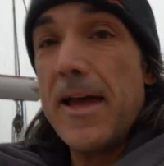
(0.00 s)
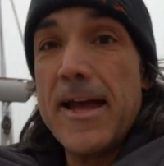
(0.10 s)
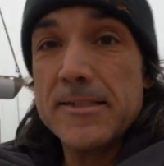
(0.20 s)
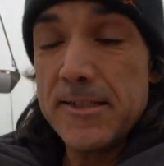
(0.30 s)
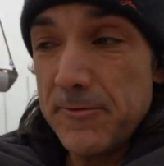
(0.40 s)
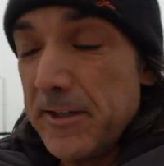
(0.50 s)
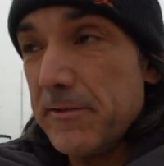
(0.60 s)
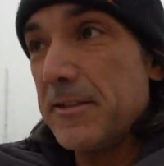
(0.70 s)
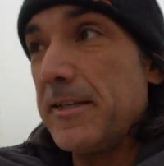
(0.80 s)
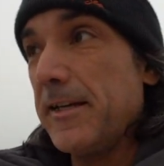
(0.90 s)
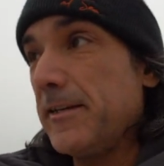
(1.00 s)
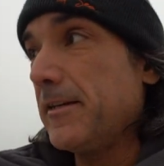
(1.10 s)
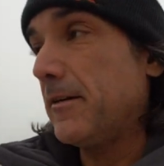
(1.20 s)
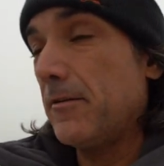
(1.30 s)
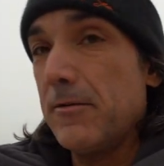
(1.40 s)
activity of the
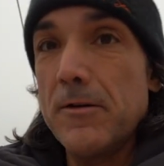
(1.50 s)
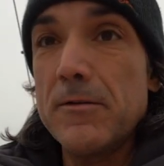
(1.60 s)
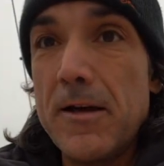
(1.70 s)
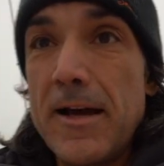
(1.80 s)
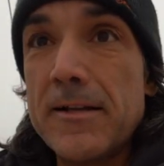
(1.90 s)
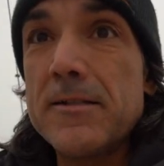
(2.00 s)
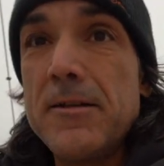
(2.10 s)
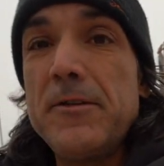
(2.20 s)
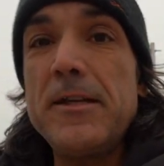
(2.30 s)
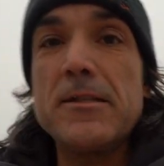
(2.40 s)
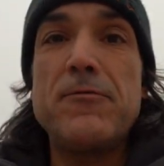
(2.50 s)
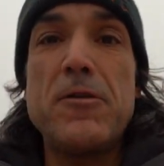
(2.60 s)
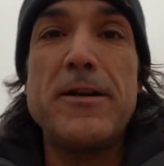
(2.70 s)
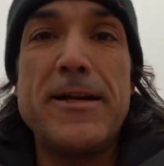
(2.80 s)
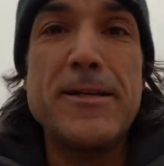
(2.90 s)
day, activity as
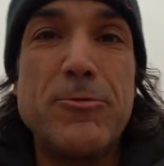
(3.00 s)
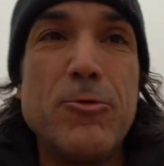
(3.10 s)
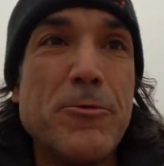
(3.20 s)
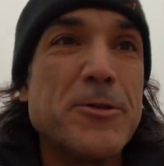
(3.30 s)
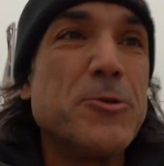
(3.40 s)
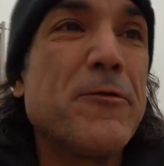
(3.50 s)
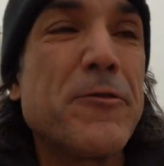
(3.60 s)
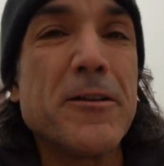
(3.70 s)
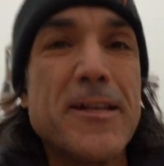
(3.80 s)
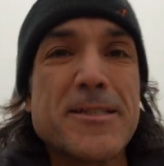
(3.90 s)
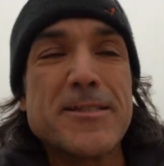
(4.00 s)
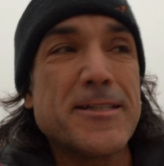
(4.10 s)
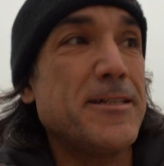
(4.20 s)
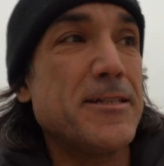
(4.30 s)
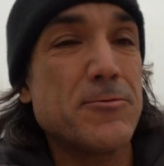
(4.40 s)
far as what we're doing for our
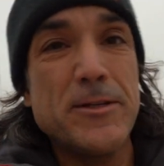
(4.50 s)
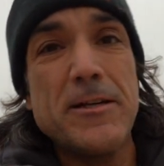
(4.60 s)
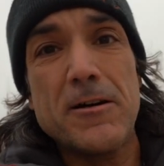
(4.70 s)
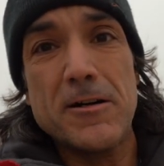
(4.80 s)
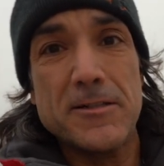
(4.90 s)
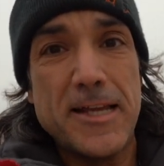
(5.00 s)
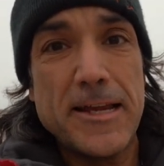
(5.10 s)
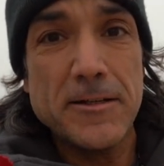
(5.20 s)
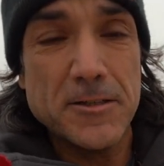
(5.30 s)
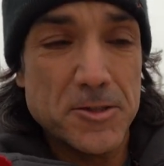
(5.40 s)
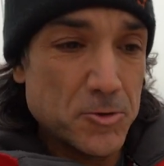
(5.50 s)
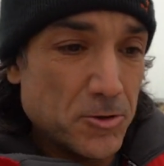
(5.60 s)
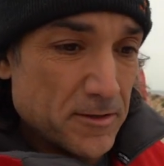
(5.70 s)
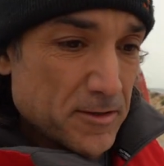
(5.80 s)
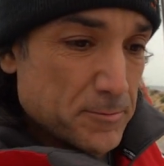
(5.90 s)
lessons, is we are taking
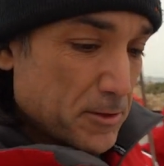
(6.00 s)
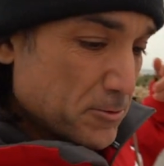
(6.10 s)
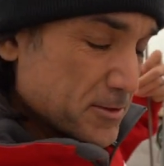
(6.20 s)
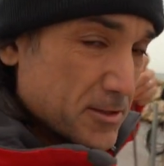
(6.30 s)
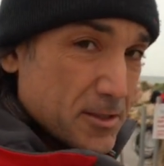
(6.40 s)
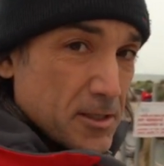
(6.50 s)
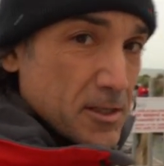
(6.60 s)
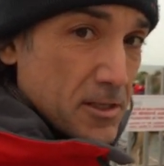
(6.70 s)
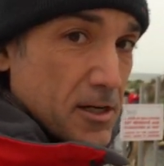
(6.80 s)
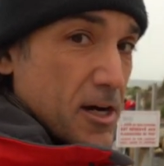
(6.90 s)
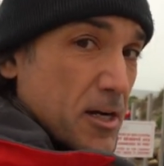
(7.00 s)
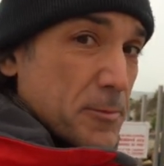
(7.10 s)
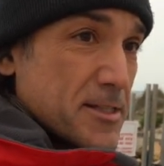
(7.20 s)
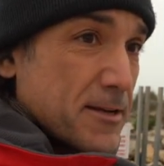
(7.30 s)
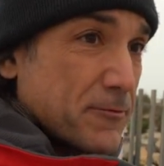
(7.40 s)
control of the boat one
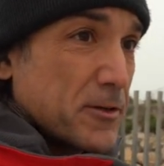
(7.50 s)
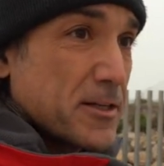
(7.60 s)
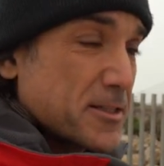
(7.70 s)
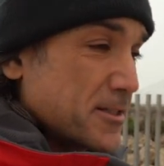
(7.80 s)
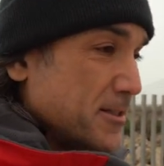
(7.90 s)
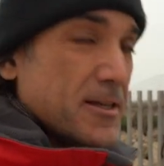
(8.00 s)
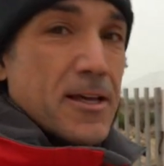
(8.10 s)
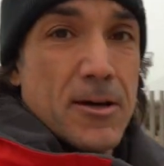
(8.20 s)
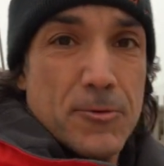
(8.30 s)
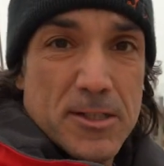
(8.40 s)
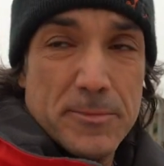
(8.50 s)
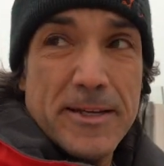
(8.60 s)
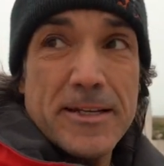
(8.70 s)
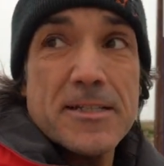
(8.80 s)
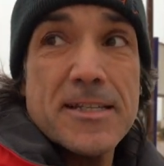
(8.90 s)
hundred percent for us, which
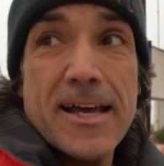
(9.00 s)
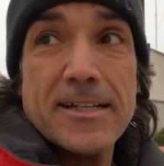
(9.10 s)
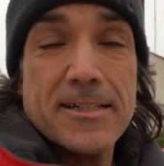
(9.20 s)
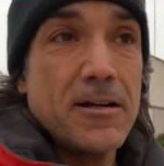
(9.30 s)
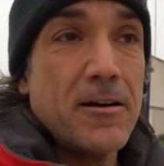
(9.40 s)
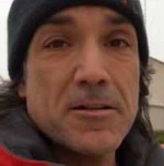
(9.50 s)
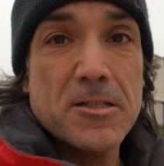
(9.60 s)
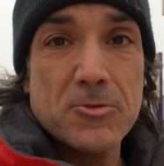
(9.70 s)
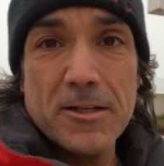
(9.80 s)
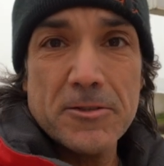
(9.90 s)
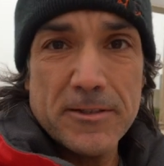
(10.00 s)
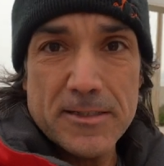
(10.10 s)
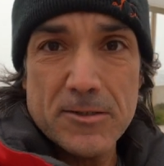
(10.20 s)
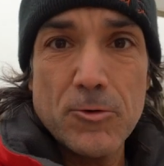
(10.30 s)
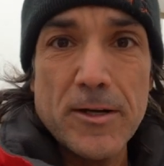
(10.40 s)
means that our instructor
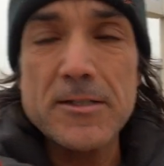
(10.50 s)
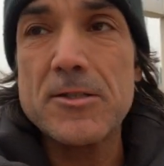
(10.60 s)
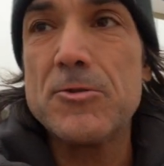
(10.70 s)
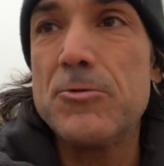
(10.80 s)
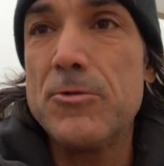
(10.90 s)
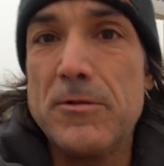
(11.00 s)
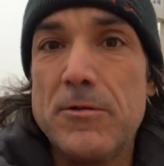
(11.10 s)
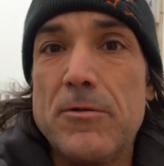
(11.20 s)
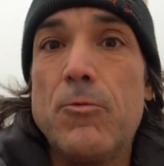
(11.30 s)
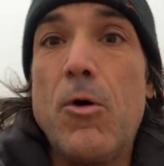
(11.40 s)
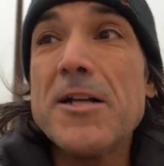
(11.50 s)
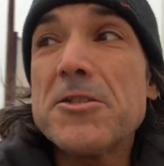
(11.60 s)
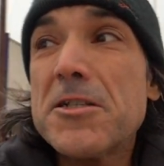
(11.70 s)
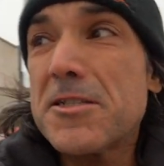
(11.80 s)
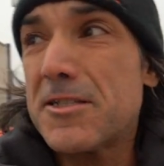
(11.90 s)
is going to
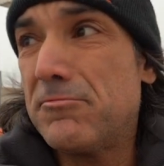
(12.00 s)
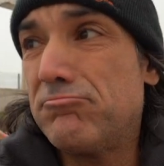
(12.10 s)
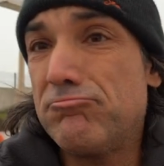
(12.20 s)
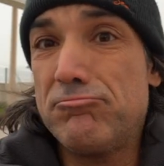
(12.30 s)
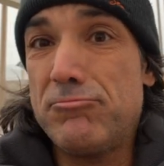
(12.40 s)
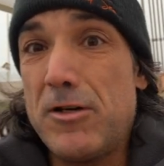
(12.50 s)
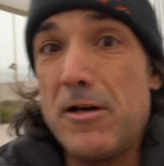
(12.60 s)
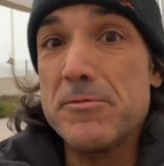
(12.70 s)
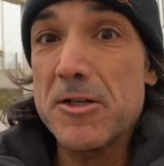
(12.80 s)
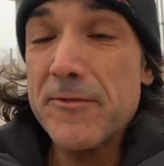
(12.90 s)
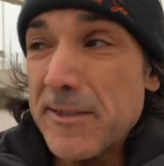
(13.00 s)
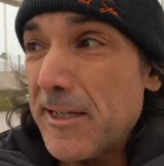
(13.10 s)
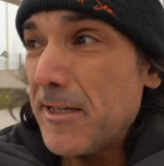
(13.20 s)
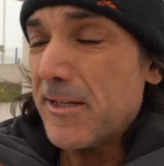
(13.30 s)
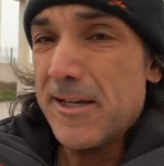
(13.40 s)
watch us
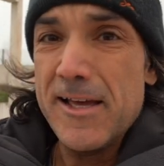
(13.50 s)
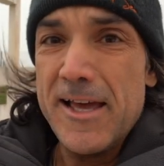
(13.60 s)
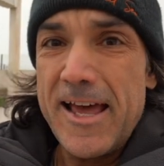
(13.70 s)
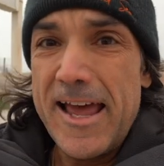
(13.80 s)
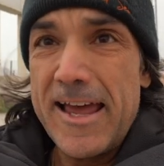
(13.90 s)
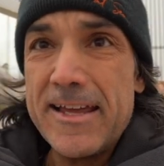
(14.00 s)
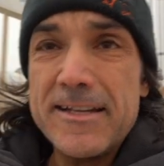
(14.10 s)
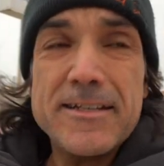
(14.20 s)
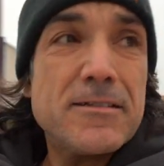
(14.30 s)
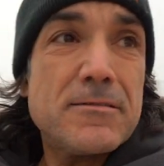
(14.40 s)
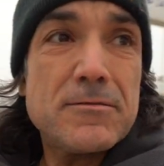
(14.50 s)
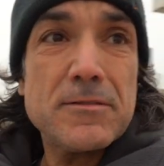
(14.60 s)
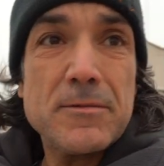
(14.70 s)
observantly and